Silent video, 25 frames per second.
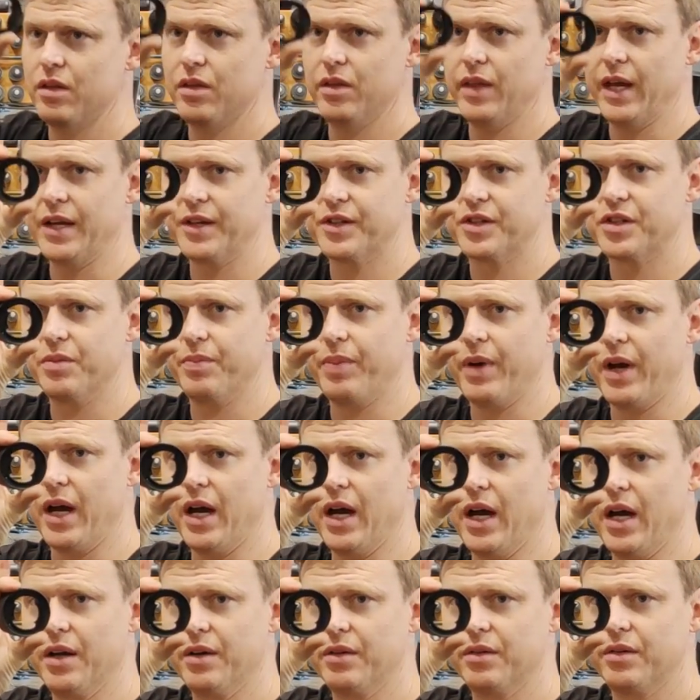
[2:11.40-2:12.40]
That's the
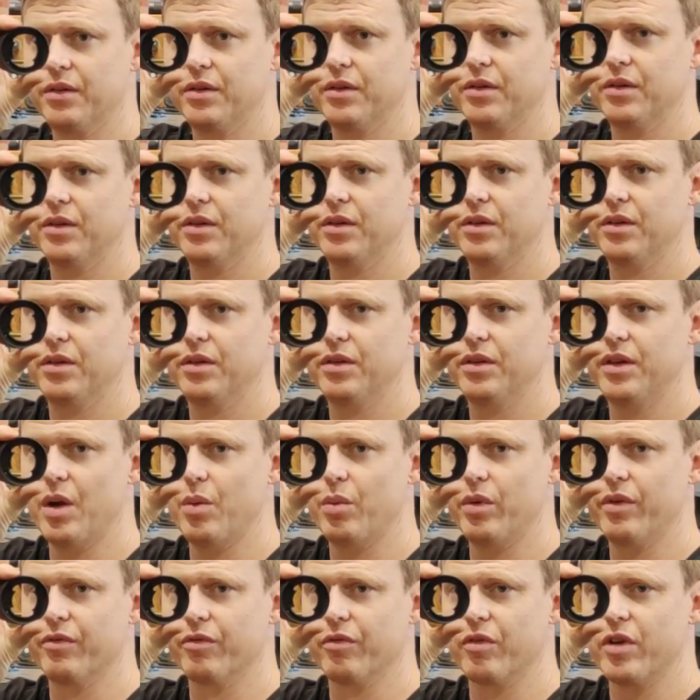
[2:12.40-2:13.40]
part
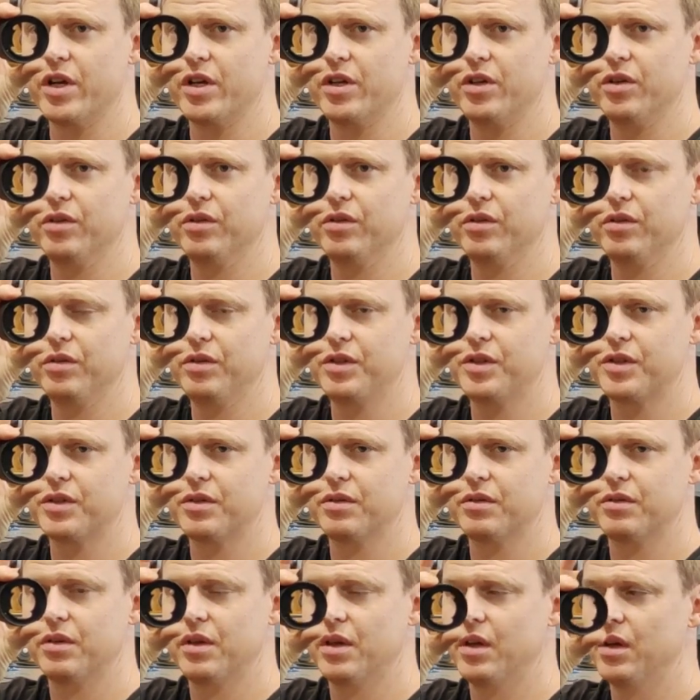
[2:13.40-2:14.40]
that we've
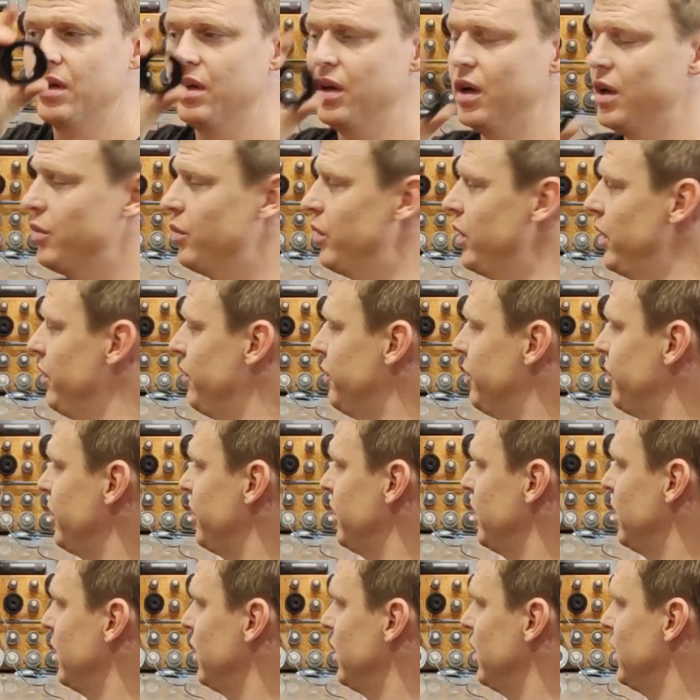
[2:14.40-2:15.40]
reused, and we've
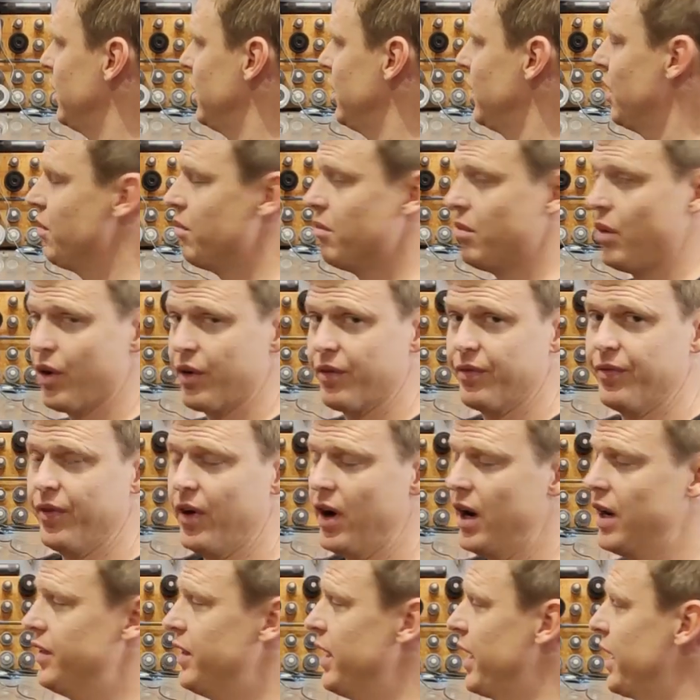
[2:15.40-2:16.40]

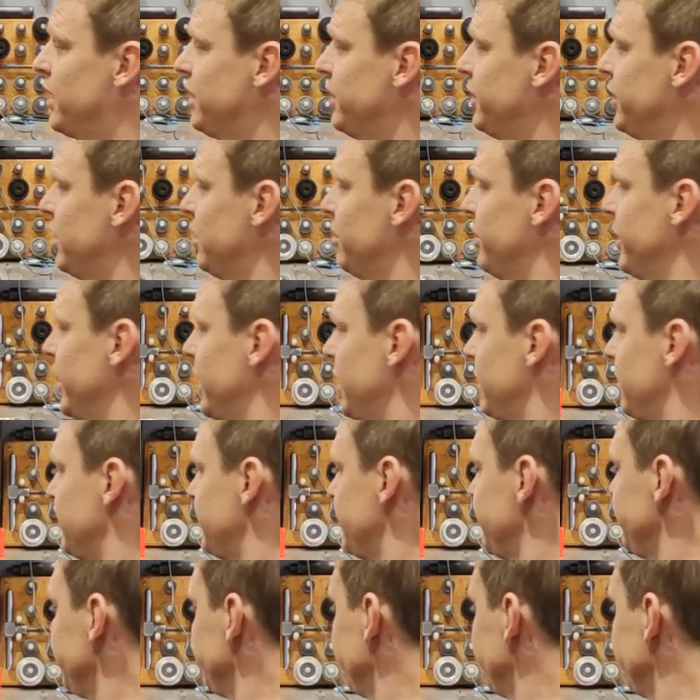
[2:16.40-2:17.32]
modified that a little bit